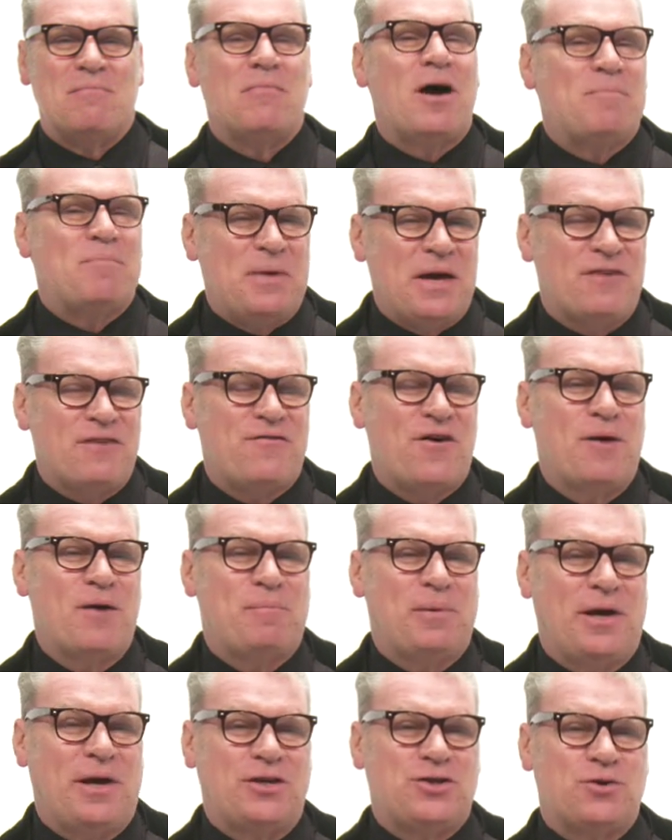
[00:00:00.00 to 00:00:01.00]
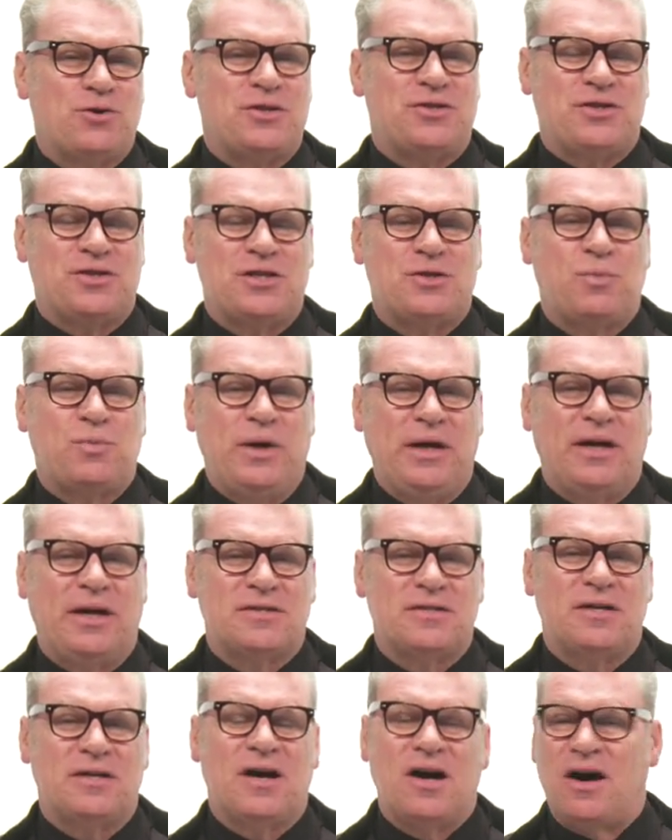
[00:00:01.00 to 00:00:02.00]
My BFI player choice this week
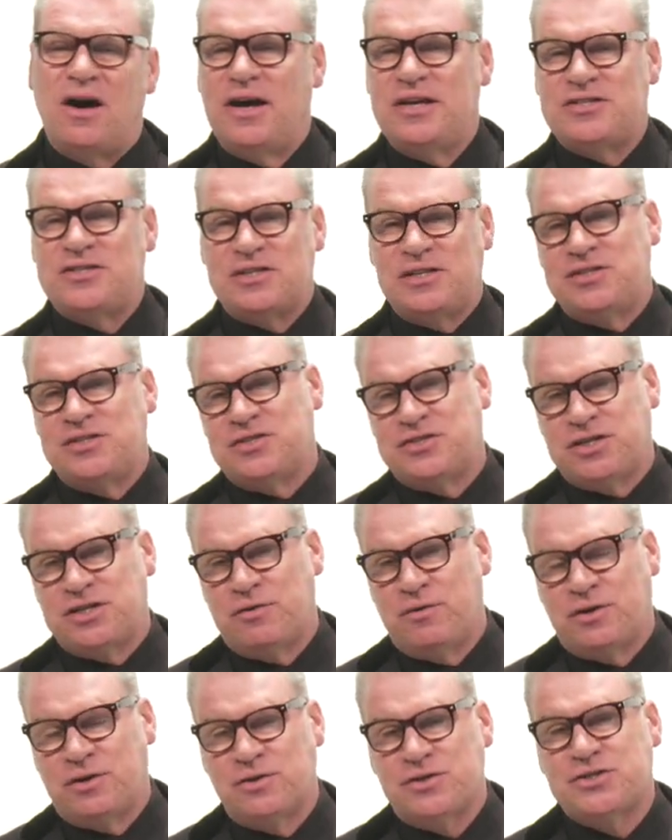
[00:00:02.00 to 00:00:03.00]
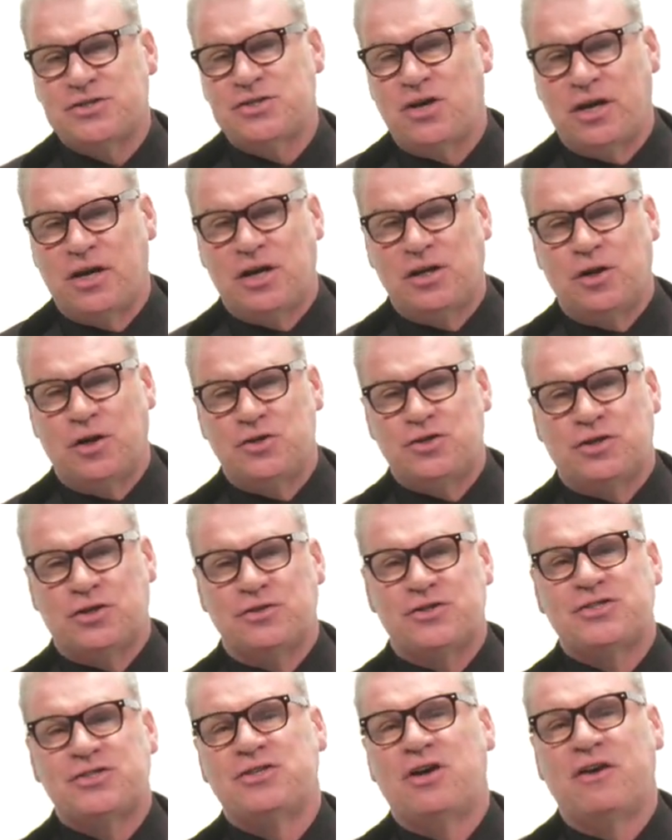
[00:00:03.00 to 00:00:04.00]
is an icily satirical
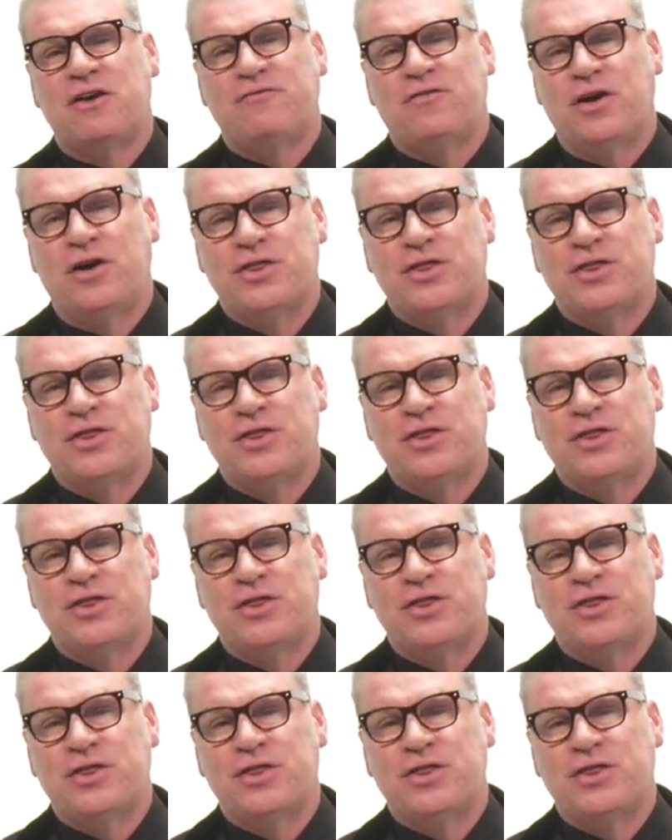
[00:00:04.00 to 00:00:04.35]
psychological sci-fi